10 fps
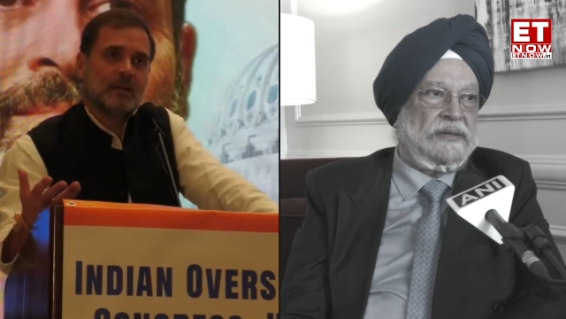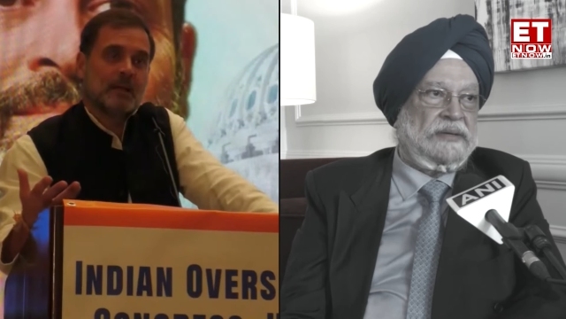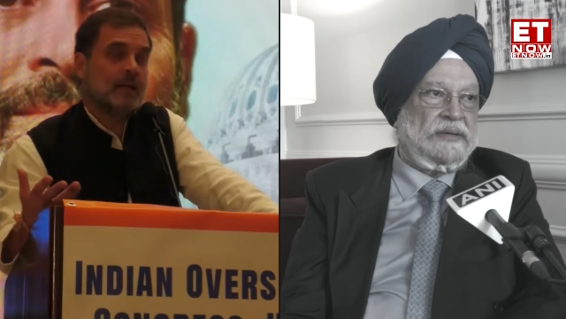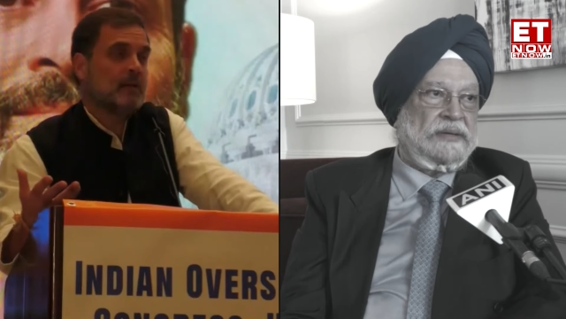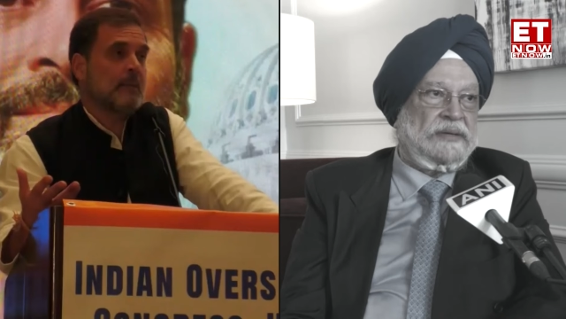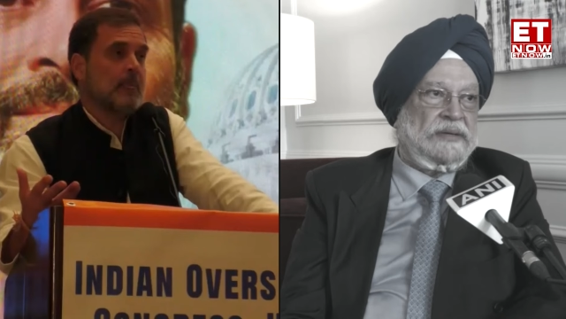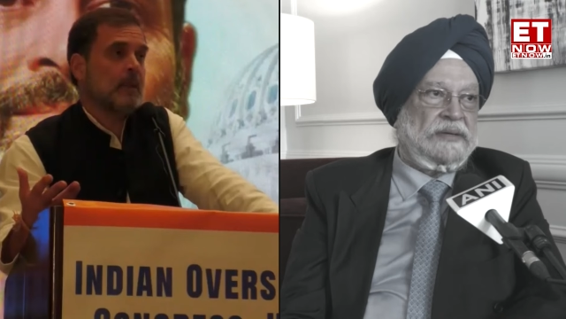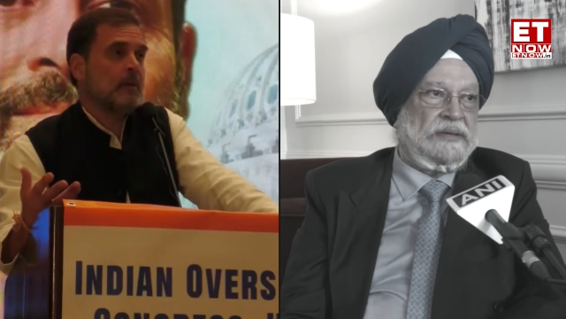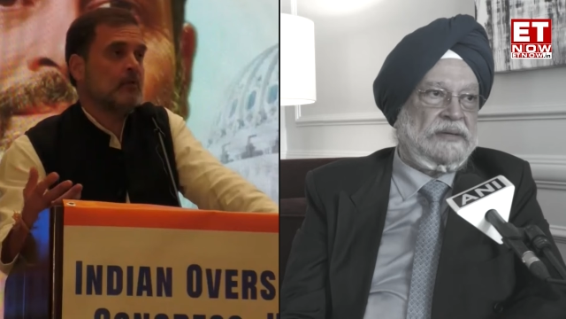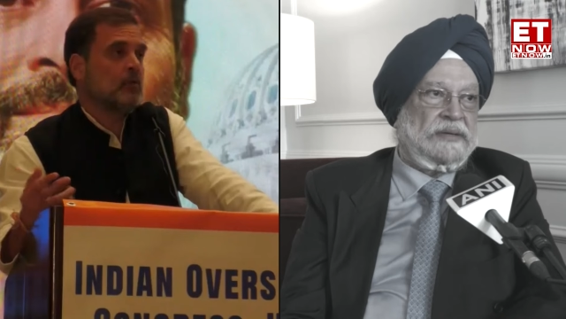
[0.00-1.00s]
Speaker 1: Right?
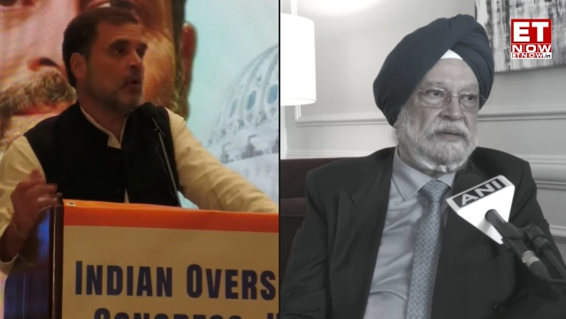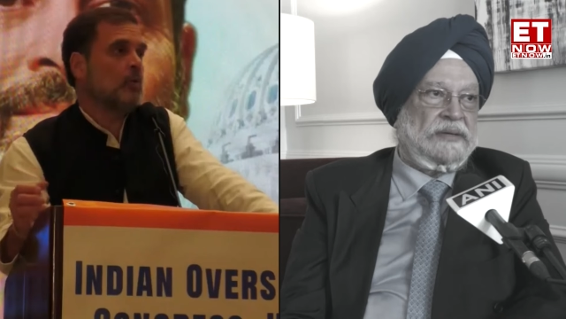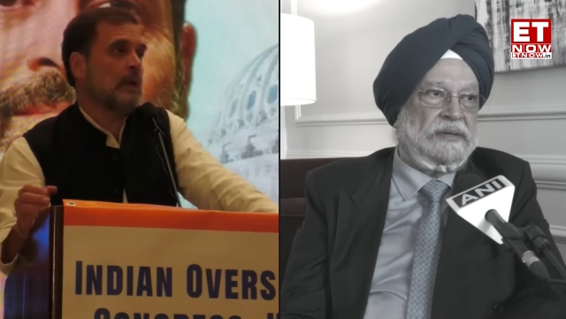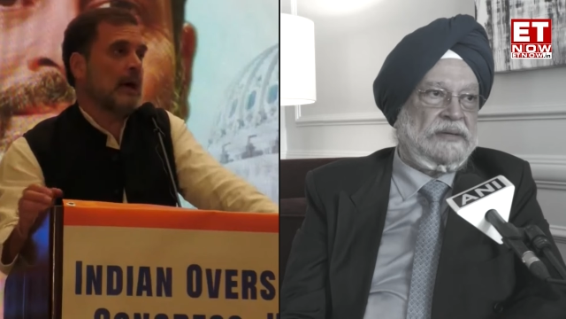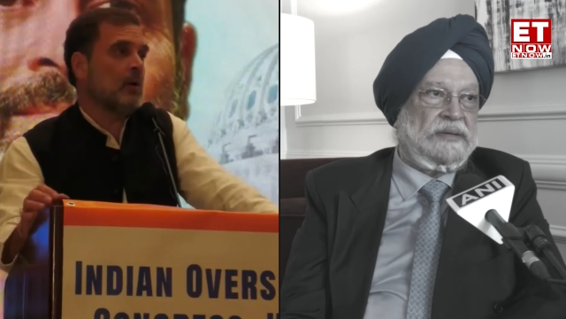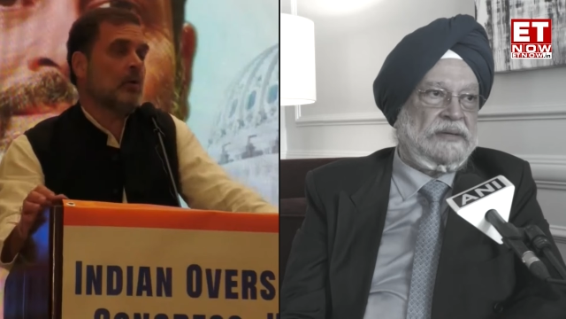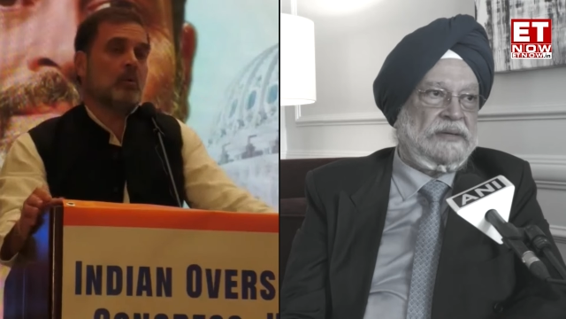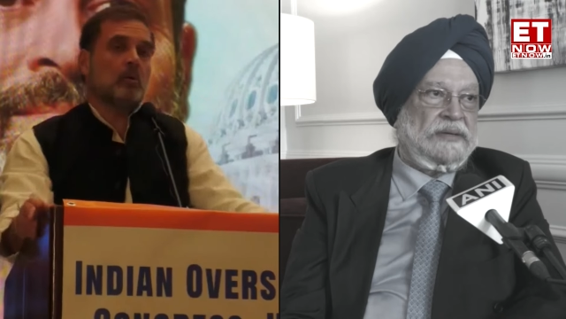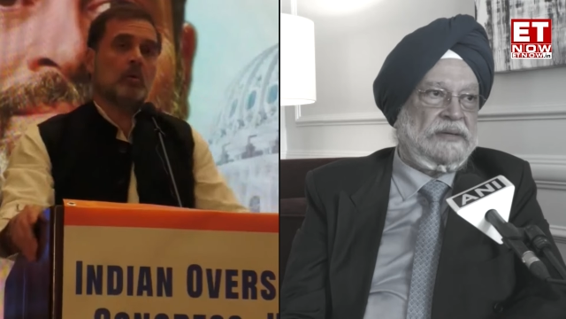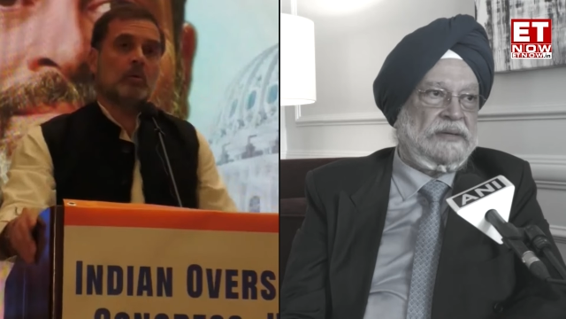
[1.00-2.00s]
So now,
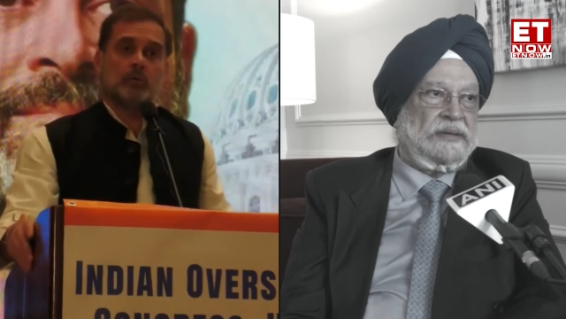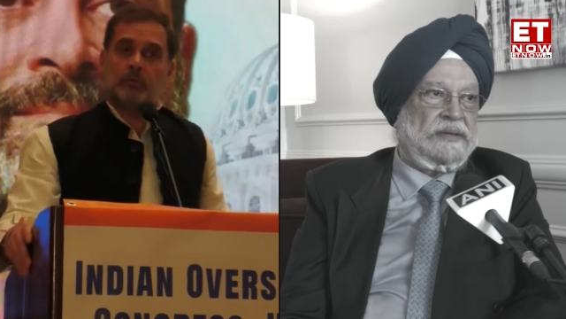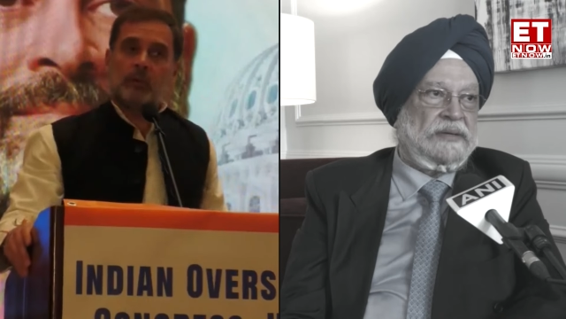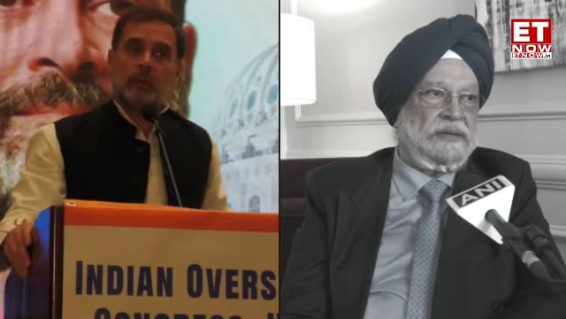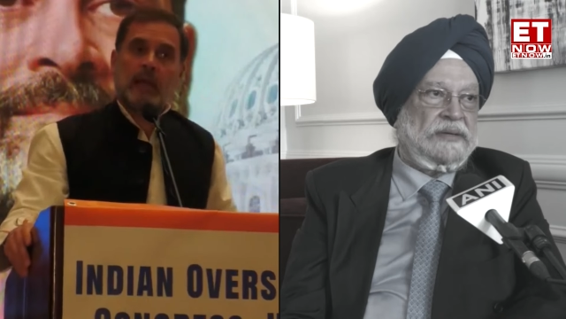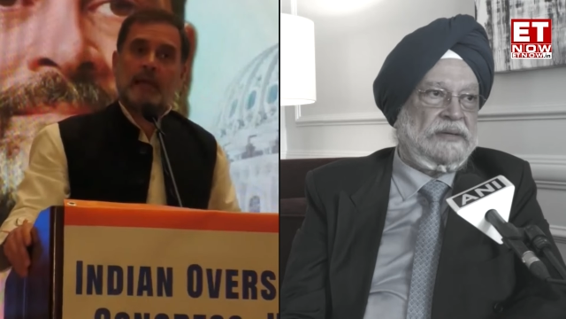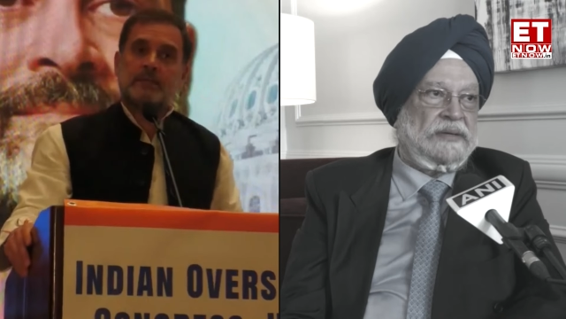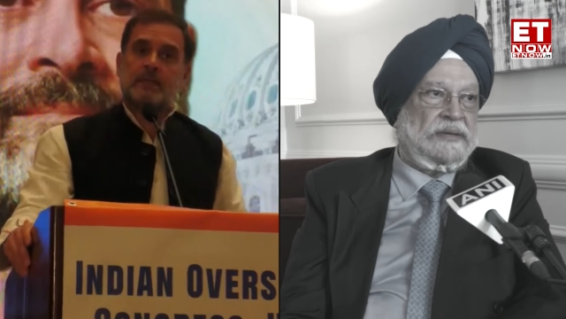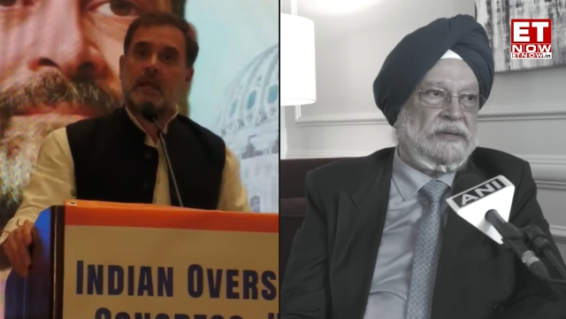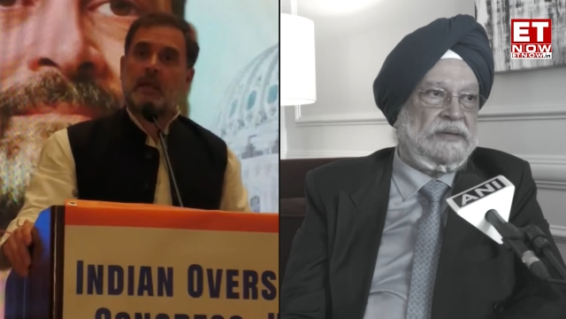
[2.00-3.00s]
see, when I
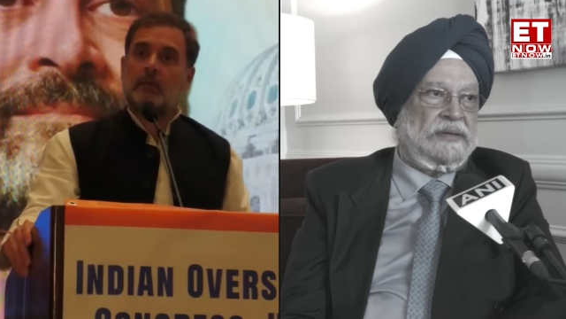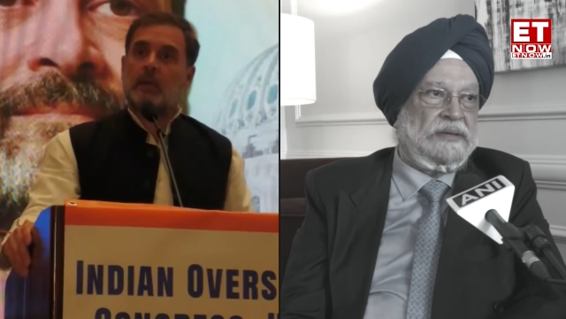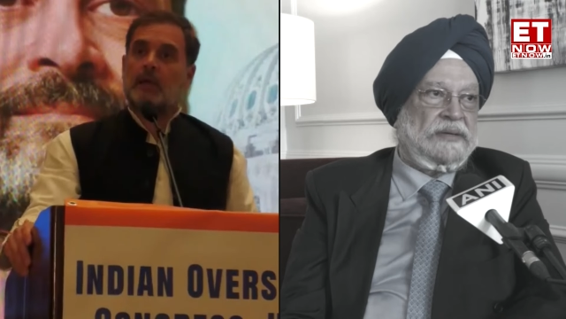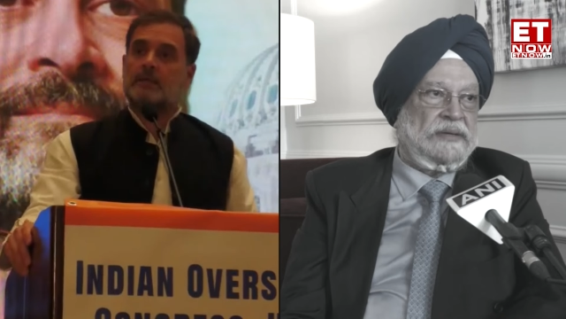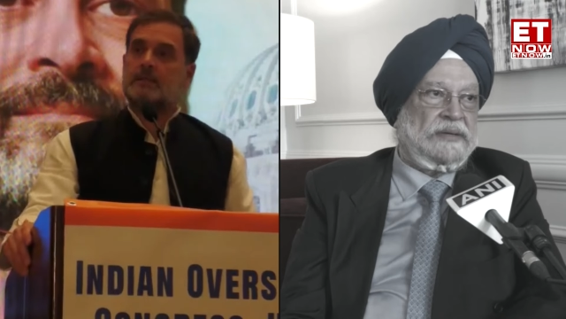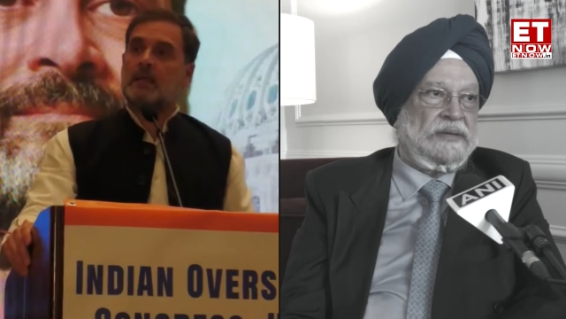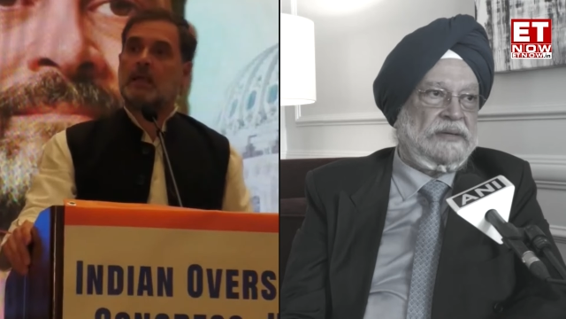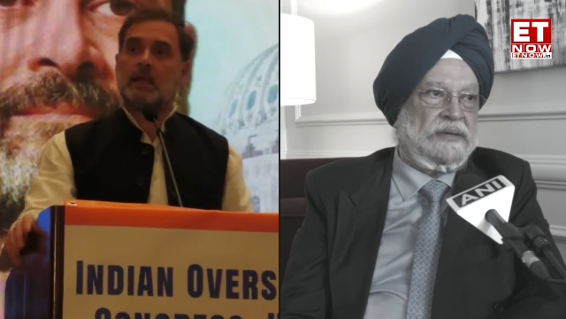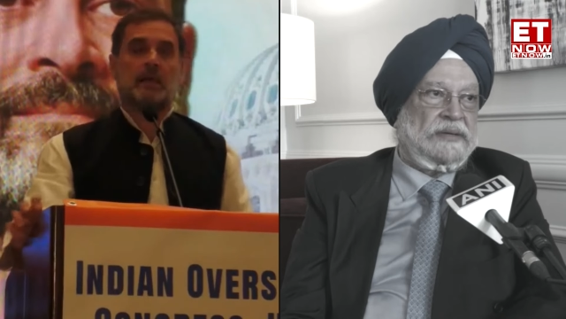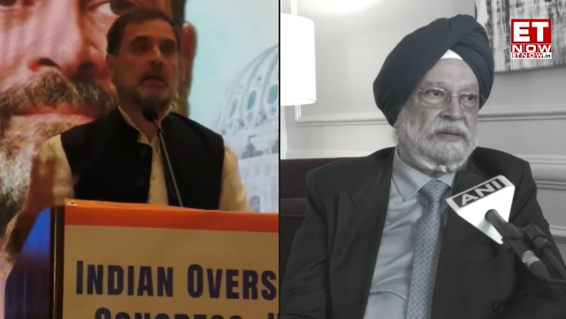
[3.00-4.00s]
say
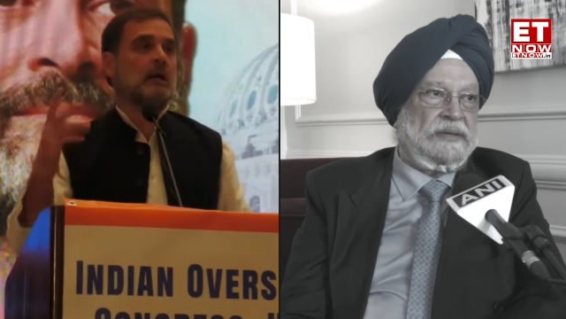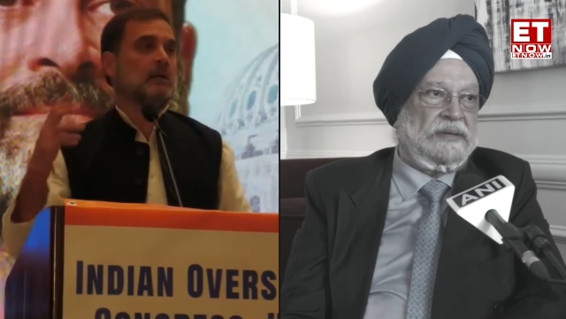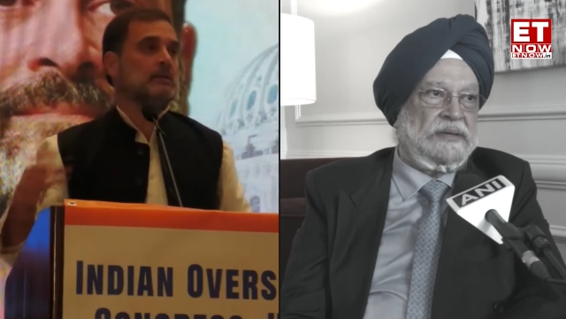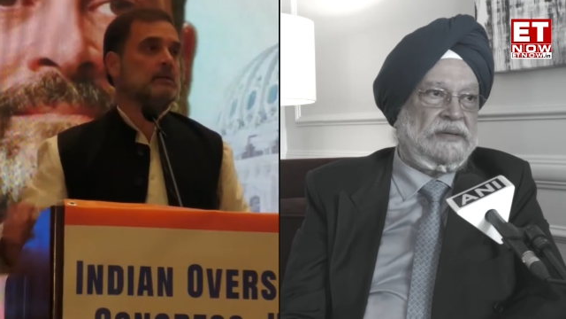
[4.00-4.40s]
Kerala,